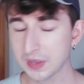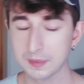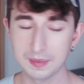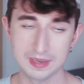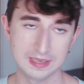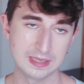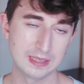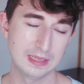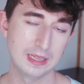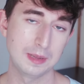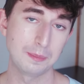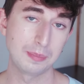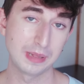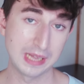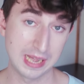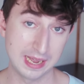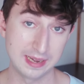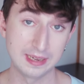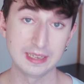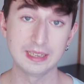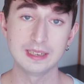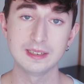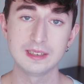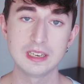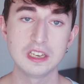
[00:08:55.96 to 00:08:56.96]
basically
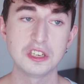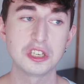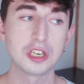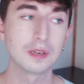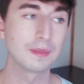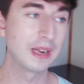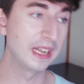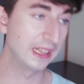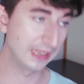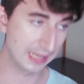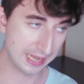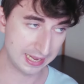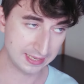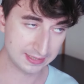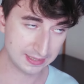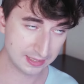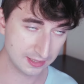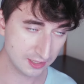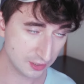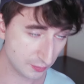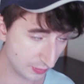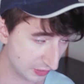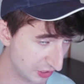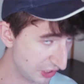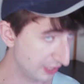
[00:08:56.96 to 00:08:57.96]
planning and teaching my
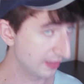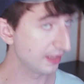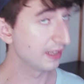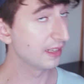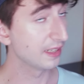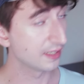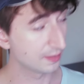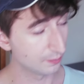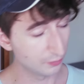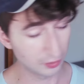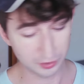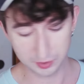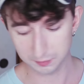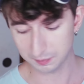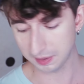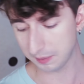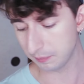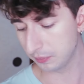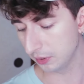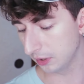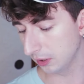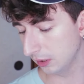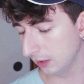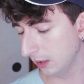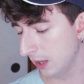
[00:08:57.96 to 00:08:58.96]
lessons, which I think is most
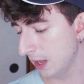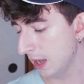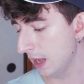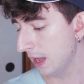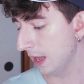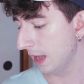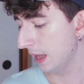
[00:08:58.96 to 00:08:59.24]
people,